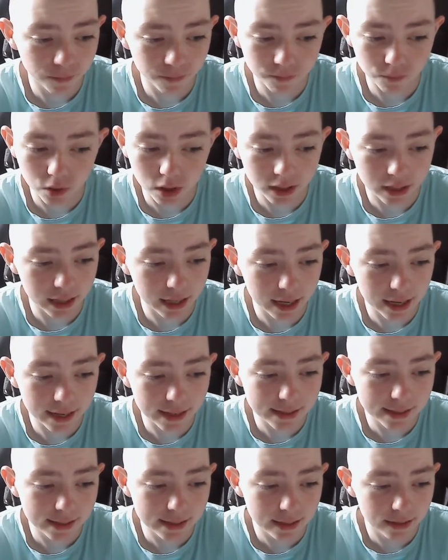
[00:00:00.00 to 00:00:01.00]
of the
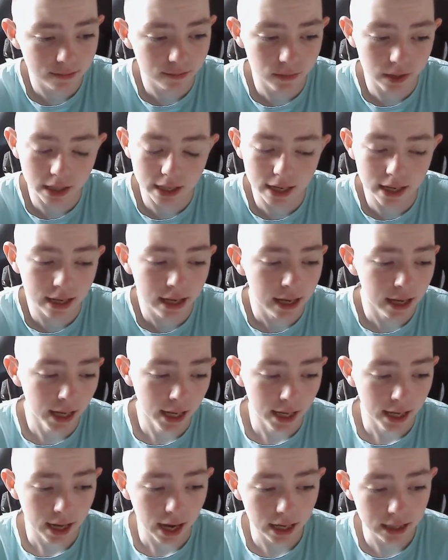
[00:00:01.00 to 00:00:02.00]
greats. Great.
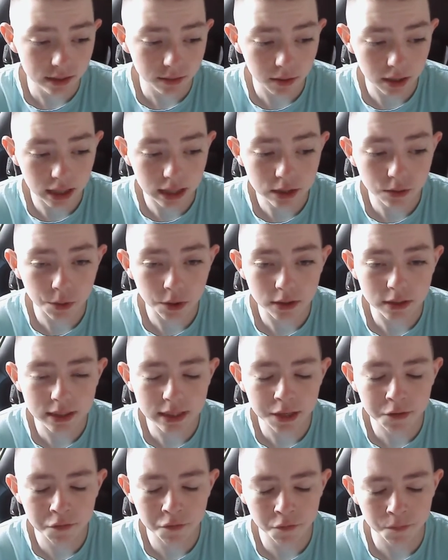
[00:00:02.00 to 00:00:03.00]
That's what.
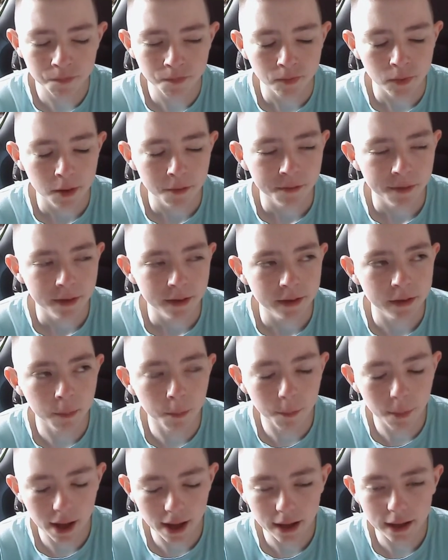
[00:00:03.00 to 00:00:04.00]
See if
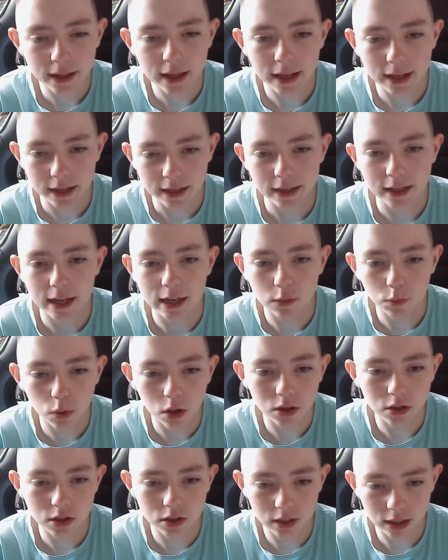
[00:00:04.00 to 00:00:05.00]
Dembele and
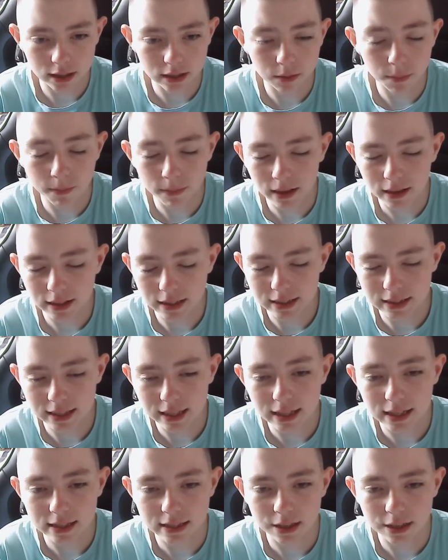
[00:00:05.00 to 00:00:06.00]
Edouard, Dembele
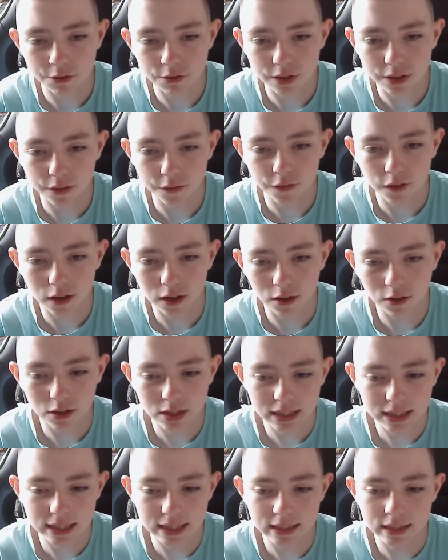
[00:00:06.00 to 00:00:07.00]
stayed at Celtic for another
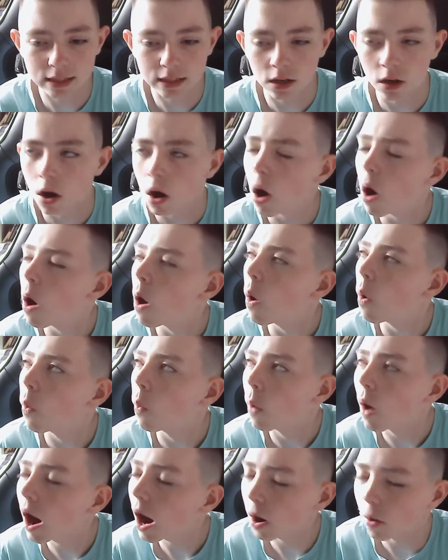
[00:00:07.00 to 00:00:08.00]
season.
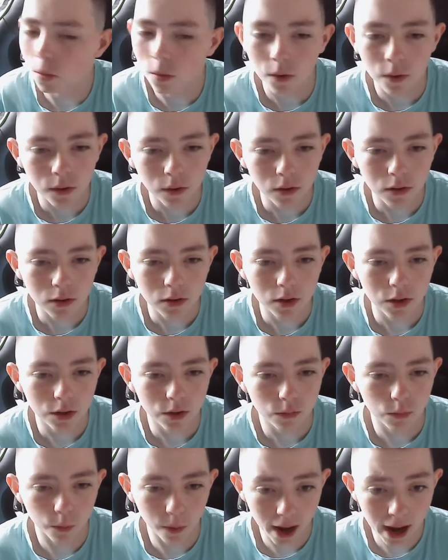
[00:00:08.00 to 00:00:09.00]
Wow.
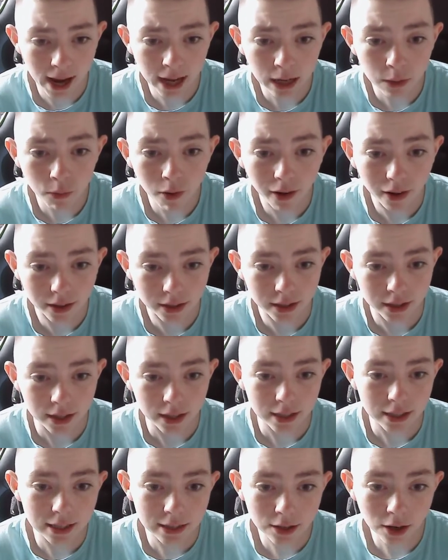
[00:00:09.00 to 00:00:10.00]
With Edouard.
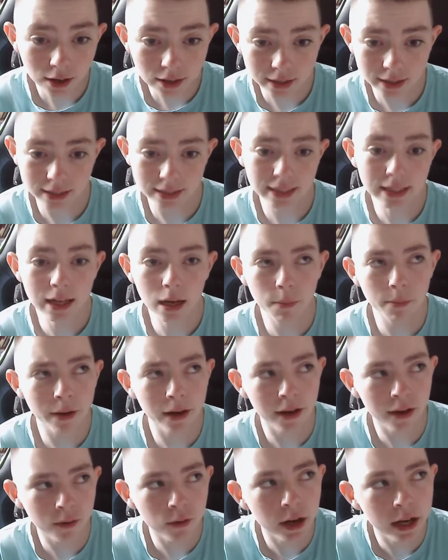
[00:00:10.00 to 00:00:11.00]
You started to see it a
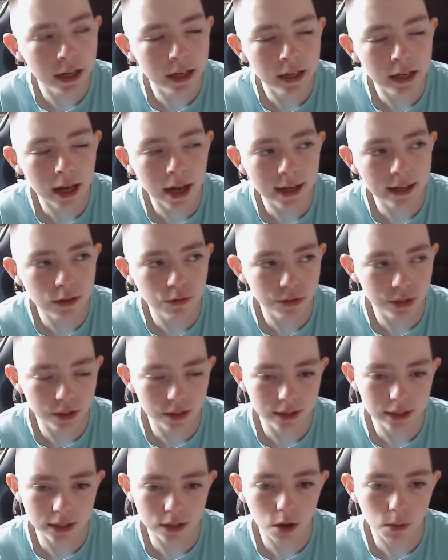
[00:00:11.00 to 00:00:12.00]
bit when, I think it was
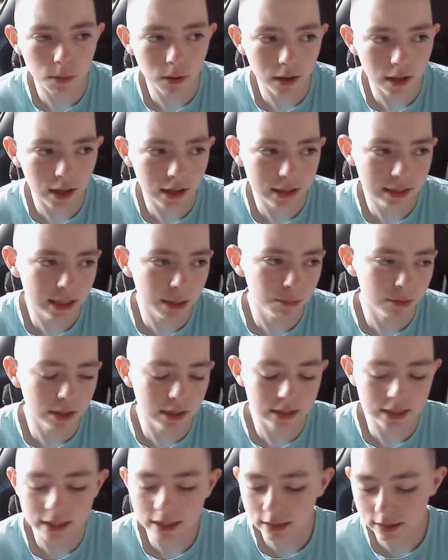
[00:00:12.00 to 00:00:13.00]
like the couple of last games of the
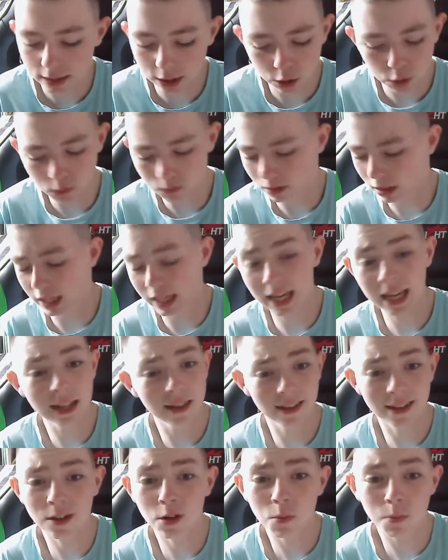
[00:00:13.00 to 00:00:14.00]
season, the great
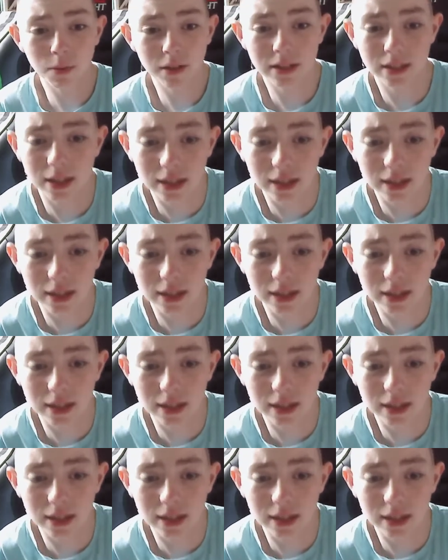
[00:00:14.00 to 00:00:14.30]
link-up play they